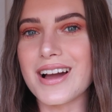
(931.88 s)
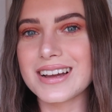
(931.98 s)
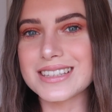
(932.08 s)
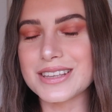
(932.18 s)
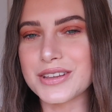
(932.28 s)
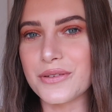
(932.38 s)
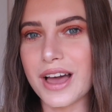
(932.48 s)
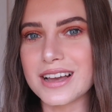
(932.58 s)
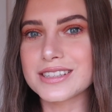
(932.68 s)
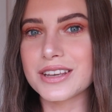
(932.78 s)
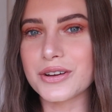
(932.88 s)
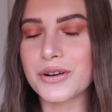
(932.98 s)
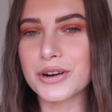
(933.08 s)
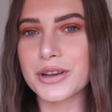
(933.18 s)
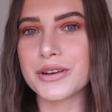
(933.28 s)
guys, so that is going to
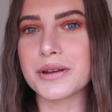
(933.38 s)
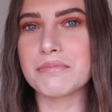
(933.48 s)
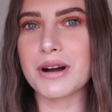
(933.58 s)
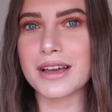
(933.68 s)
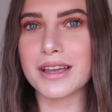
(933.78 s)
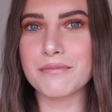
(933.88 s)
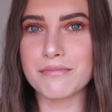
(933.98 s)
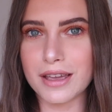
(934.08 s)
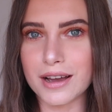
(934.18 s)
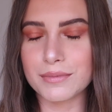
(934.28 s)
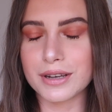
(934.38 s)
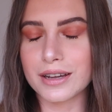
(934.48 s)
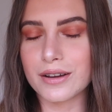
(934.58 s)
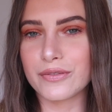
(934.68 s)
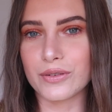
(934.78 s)
conclude my makeup
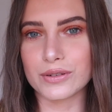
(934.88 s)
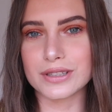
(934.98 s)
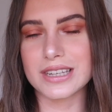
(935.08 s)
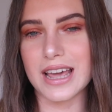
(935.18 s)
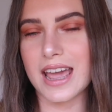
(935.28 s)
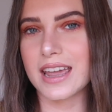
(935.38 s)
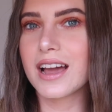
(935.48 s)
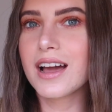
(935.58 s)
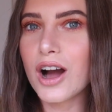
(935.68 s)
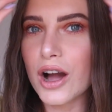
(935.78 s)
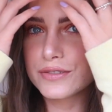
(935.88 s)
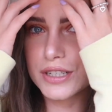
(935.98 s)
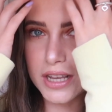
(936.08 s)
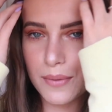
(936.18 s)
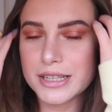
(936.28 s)
look for today. I've
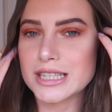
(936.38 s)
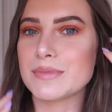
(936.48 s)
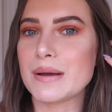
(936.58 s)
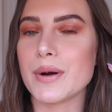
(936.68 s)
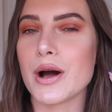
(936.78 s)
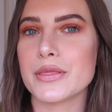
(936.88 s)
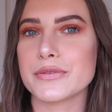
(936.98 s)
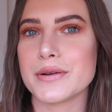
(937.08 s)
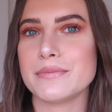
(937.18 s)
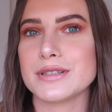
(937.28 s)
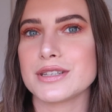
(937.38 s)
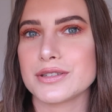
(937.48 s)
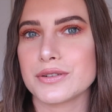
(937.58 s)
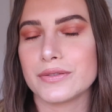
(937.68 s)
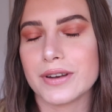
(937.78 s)
just come into my bathroom to
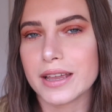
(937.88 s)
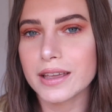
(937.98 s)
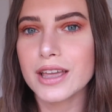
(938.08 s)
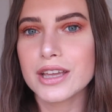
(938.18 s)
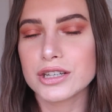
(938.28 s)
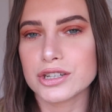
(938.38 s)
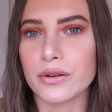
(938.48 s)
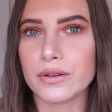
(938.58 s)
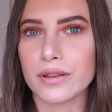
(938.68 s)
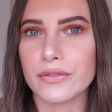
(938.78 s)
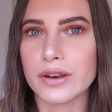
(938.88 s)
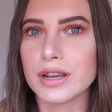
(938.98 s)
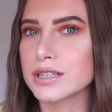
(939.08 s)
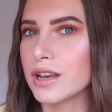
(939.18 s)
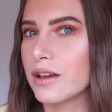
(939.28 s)
sort of like show you the
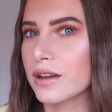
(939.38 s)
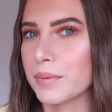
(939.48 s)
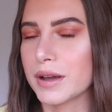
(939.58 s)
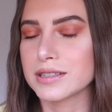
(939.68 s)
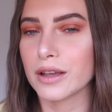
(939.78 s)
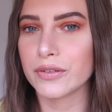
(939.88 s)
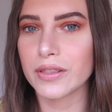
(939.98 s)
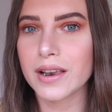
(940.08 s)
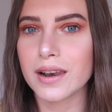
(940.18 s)
finished look, because I feel